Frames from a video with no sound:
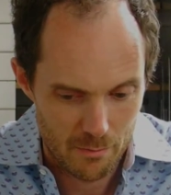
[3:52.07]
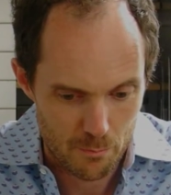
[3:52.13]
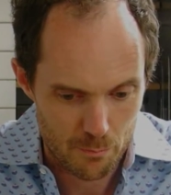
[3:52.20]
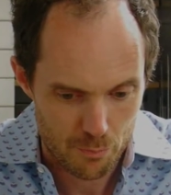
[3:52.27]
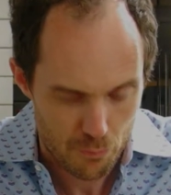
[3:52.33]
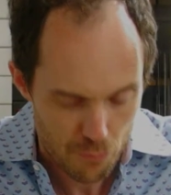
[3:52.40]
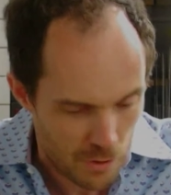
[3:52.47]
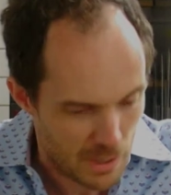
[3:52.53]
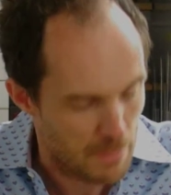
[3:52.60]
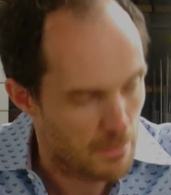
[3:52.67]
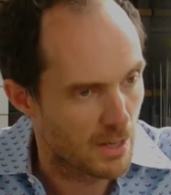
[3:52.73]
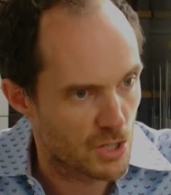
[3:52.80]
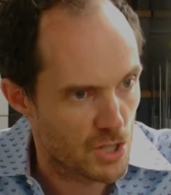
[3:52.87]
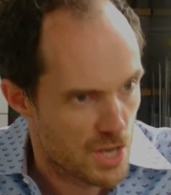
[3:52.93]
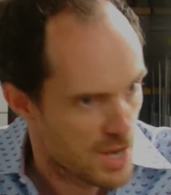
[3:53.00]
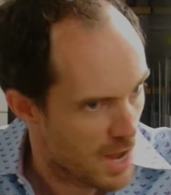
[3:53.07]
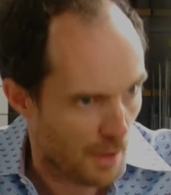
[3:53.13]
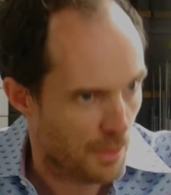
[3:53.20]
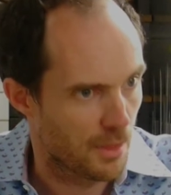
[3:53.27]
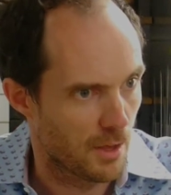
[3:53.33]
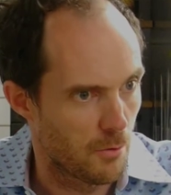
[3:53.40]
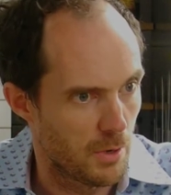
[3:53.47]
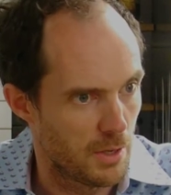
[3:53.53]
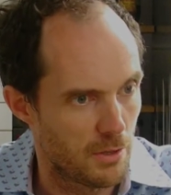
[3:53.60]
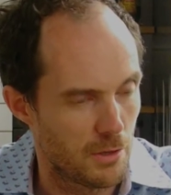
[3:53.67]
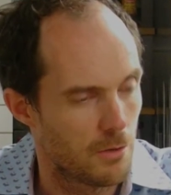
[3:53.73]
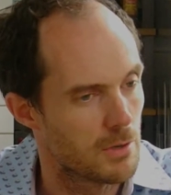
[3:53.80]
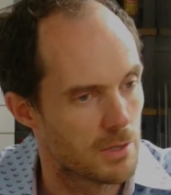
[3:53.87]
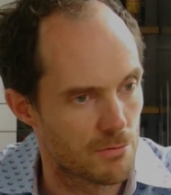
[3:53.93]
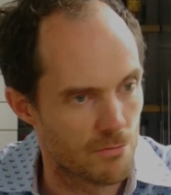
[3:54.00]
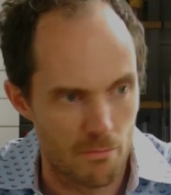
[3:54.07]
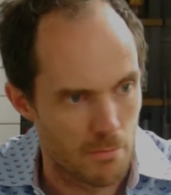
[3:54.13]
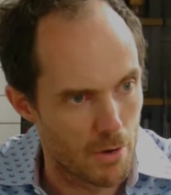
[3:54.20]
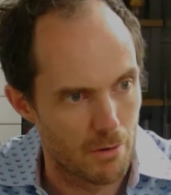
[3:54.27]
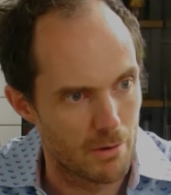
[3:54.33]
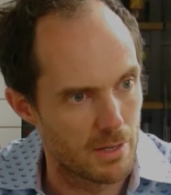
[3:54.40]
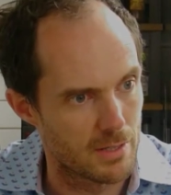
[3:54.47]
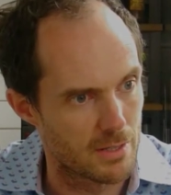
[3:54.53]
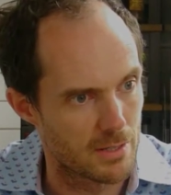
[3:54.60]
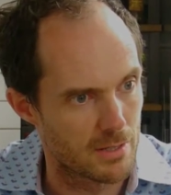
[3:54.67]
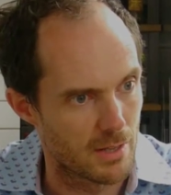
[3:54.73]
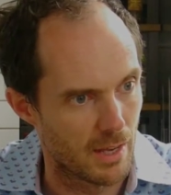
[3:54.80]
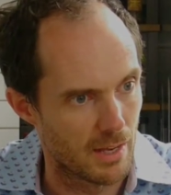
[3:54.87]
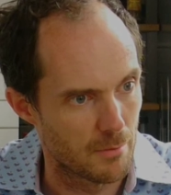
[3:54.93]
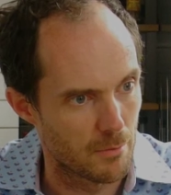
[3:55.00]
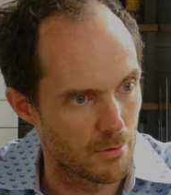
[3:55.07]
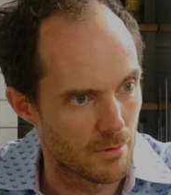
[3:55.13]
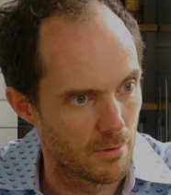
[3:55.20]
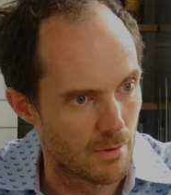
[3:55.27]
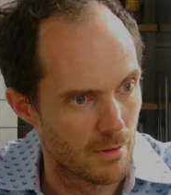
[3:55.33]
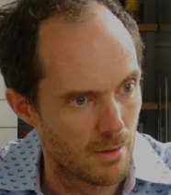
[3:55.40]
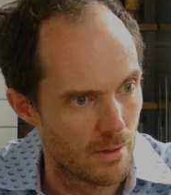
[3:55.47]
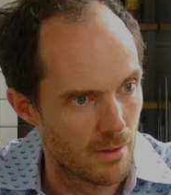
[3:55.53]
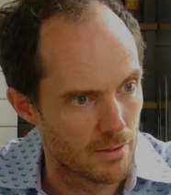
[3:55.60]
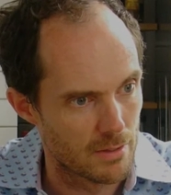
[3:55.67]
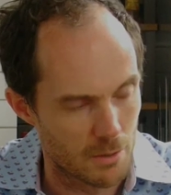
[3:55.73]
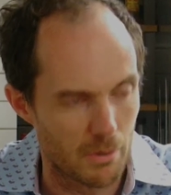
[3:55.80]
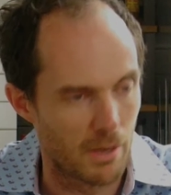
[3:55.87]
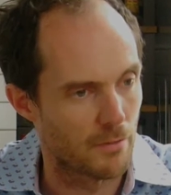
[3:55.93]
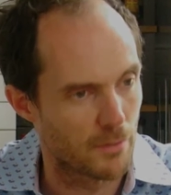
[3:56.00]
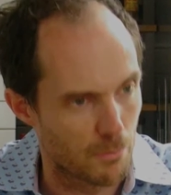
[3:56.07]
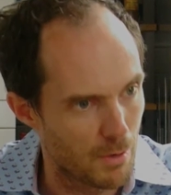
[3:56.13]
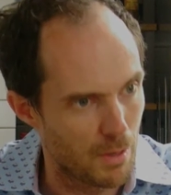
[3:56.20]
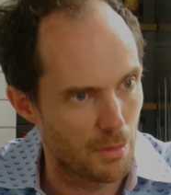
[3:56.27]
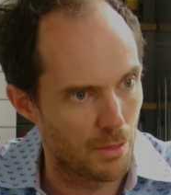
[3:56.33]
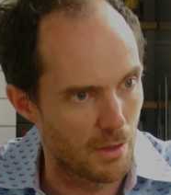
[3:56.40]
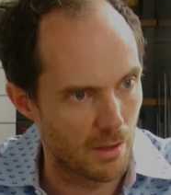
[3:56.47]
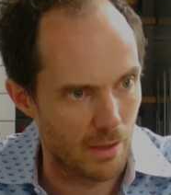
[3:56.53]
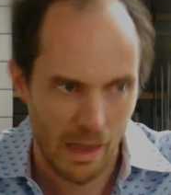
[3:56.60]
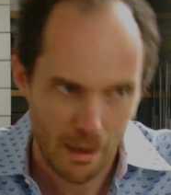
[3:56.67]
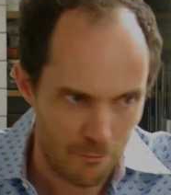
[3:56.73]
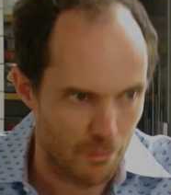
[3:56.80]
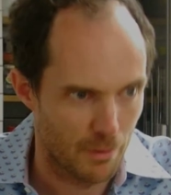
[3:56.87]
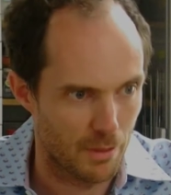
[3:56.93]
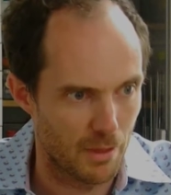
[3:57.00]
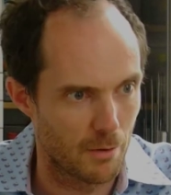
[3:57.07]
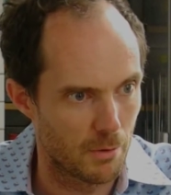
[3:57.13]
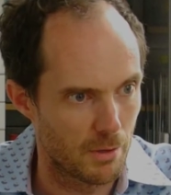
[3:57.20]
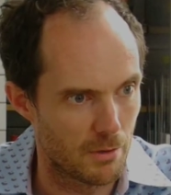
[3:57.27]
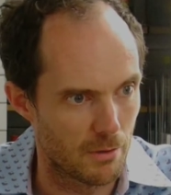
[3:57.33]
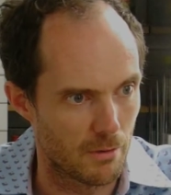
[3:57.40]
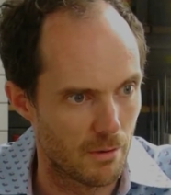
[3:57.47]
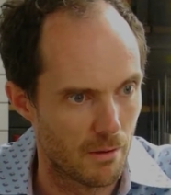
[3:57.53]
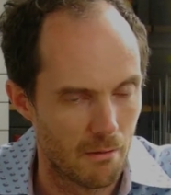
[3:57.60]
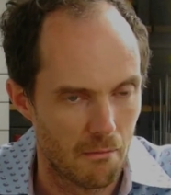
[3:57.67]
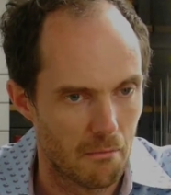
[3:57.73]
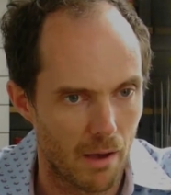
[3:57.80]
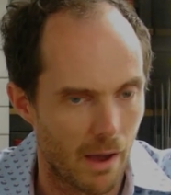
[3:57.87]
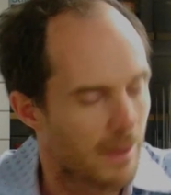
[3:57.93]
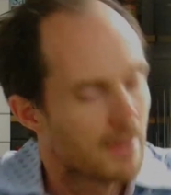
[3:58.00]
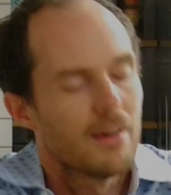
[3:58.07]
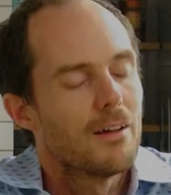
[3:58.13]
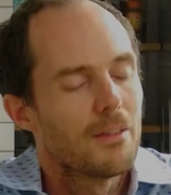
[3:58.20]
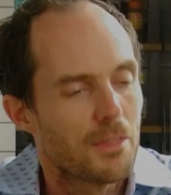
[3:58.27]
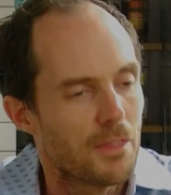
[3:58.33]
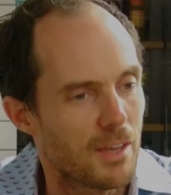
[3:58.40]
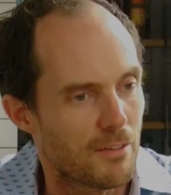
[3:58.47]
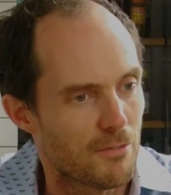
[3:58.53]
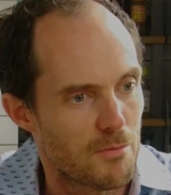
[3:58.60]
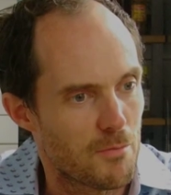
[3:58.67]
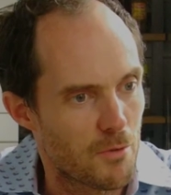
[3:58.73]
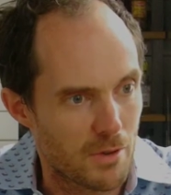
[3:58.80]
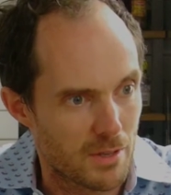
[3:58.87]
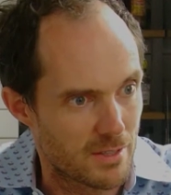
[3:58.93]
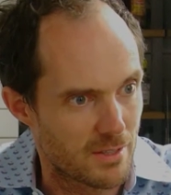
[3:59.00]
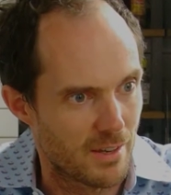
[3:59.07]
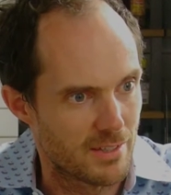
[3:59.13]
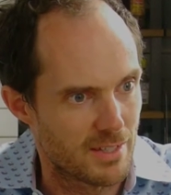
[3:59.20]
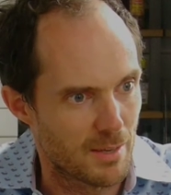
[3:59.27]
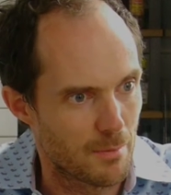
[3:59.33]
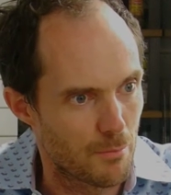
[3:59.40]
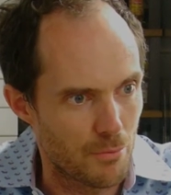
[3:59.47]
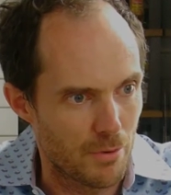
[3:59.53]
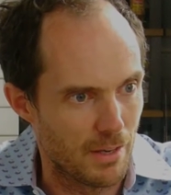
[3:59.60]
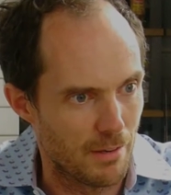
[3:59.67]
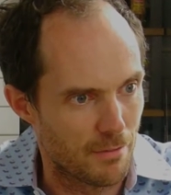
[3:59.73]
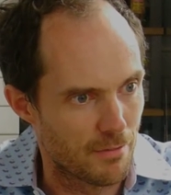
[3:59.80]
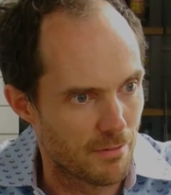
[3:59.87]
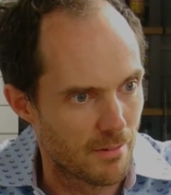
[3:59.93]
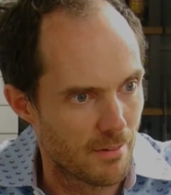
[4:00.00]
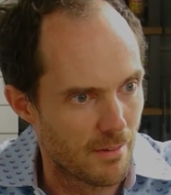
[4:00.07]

pretty much nothing we do is remotely sustainable. So we have to rethink everything we do. I can't think of a more exciting brief